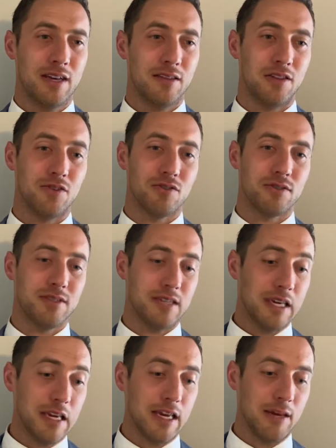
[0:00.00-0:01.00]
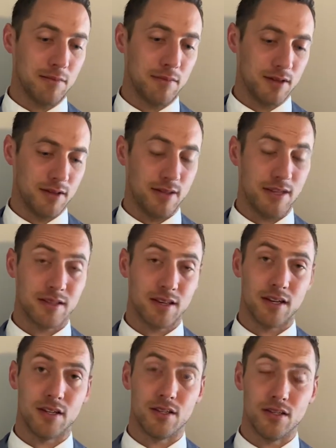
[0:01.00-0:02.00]
that your team that's going
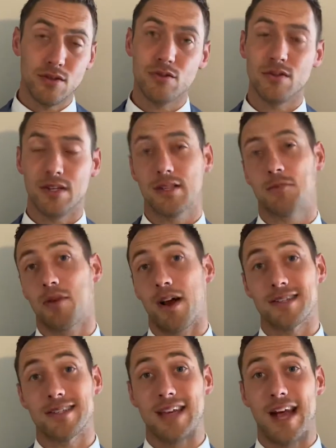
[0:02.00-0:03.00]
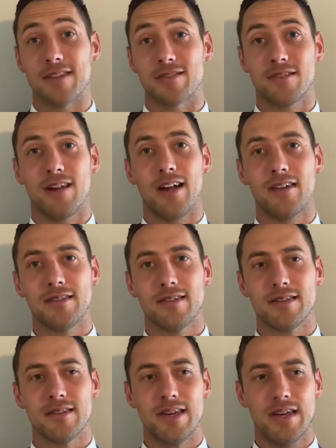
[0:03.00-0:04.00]
to do this process hazard
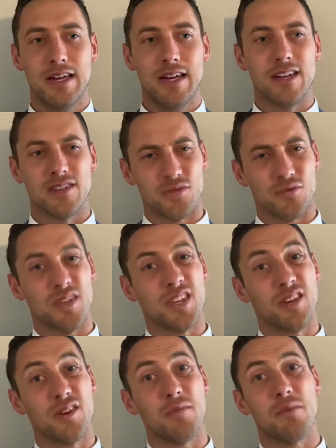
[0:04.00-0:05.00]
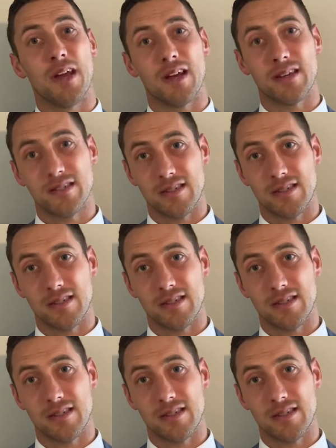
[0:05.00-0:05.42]
analysis is a really good mix.